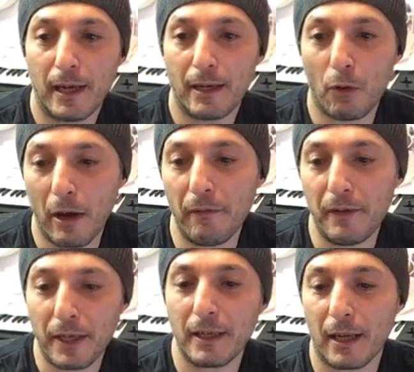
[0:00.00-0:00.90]
and
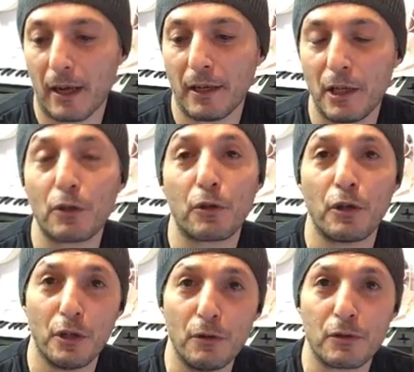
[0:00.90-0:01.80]
everything that I needed
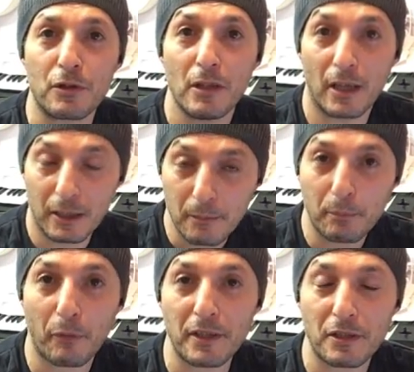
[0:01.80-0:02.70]
to use, like
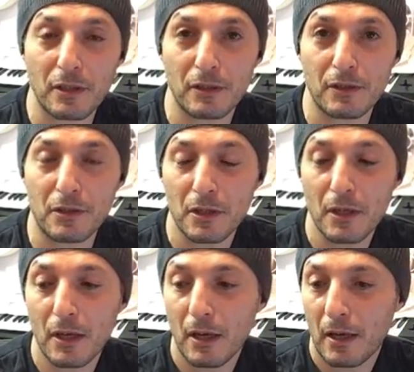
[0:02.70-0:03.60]
compressors
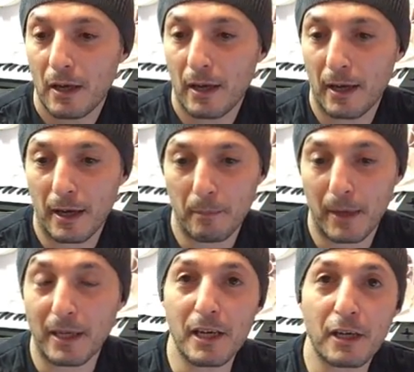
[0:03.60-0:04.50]

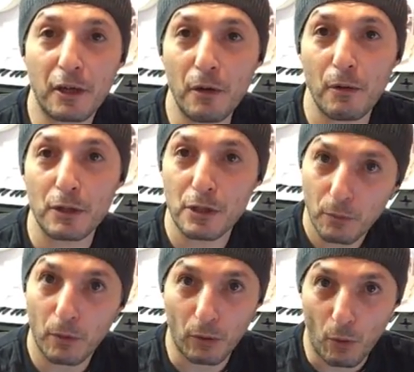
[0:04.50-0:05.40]
and EQs,
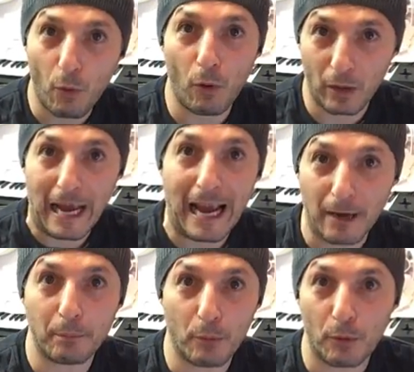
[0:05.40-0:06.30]
were all
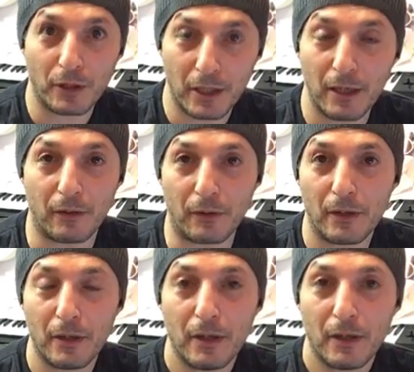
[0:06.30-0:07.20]
outboard
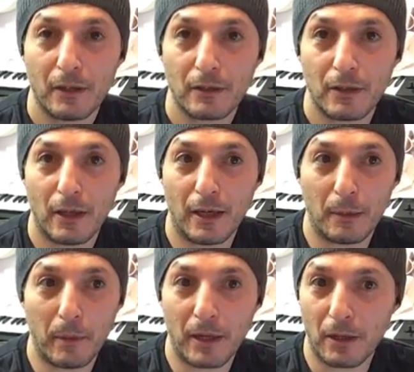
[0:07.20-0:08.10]
gear.
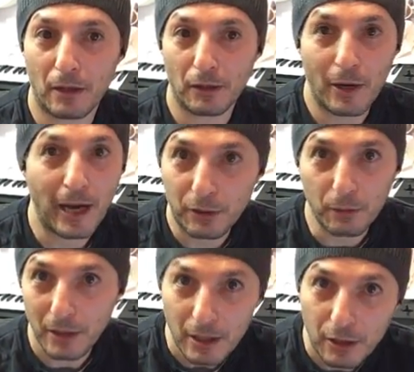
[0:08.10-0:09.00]
And you had
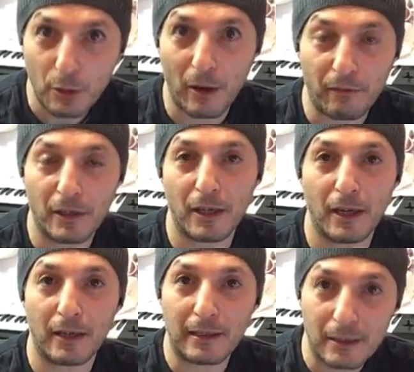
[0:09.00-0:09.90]
to EQ
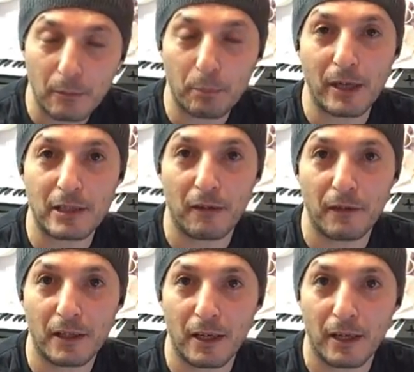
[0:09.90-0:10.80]
everything and compress
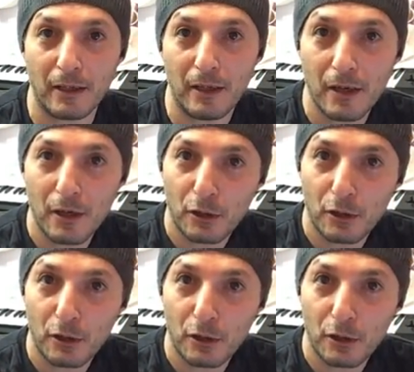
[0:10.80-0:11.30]
everything